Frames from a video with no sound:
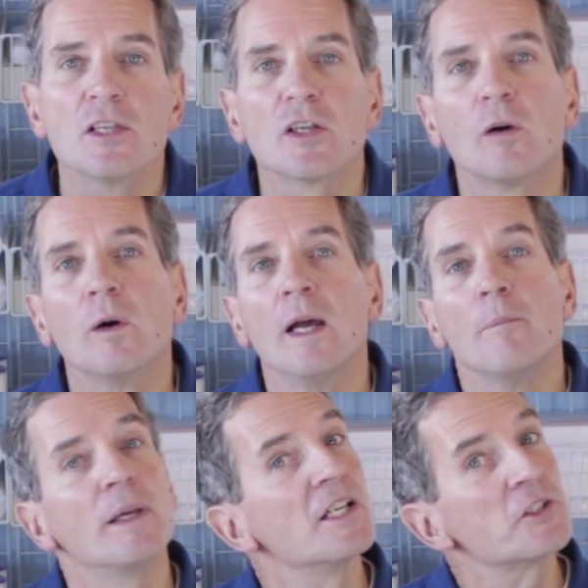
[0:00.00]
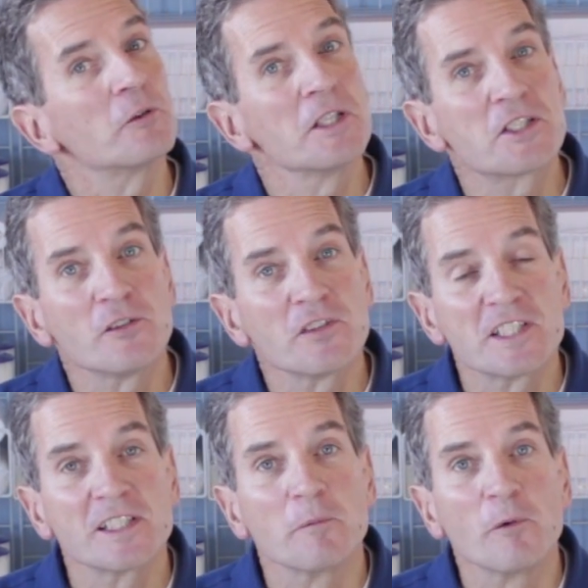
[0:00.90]
So because you're only
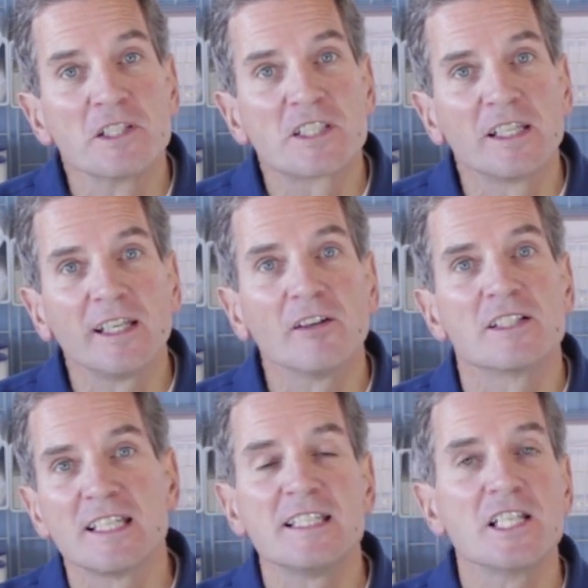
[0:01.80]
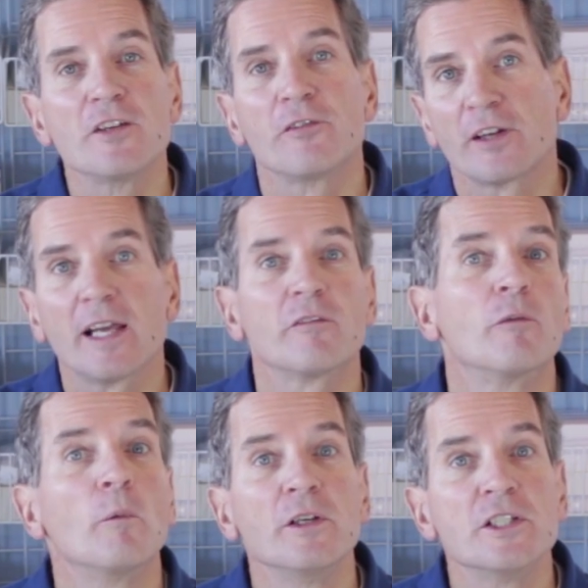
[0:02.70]
servicing them once a year, it's easy to forget
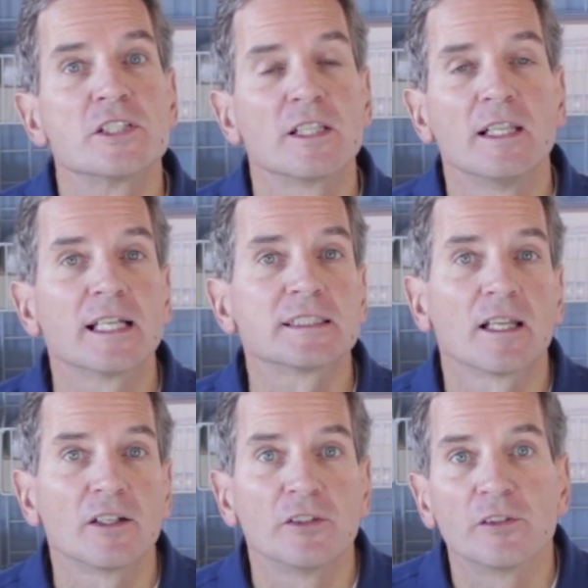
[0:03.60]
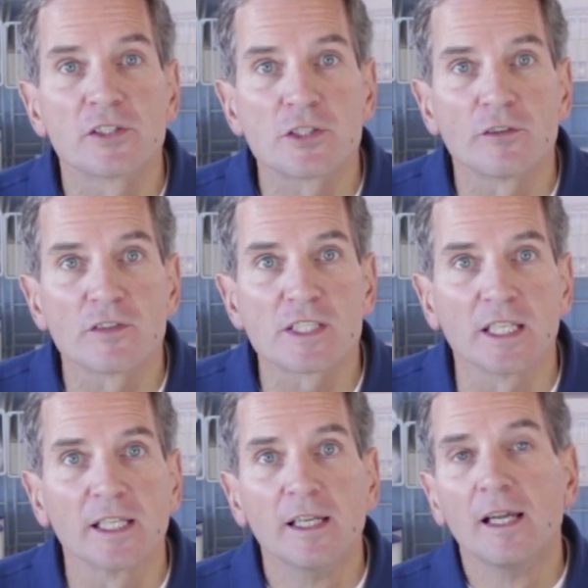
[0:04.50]
from one year to the next how to do the
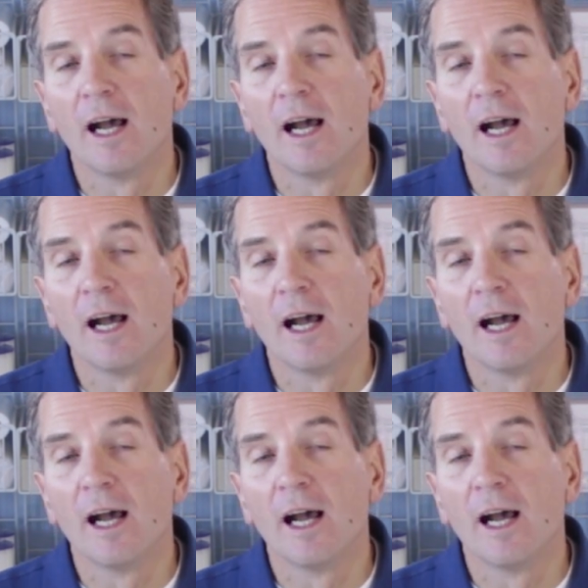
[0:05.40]
servicing.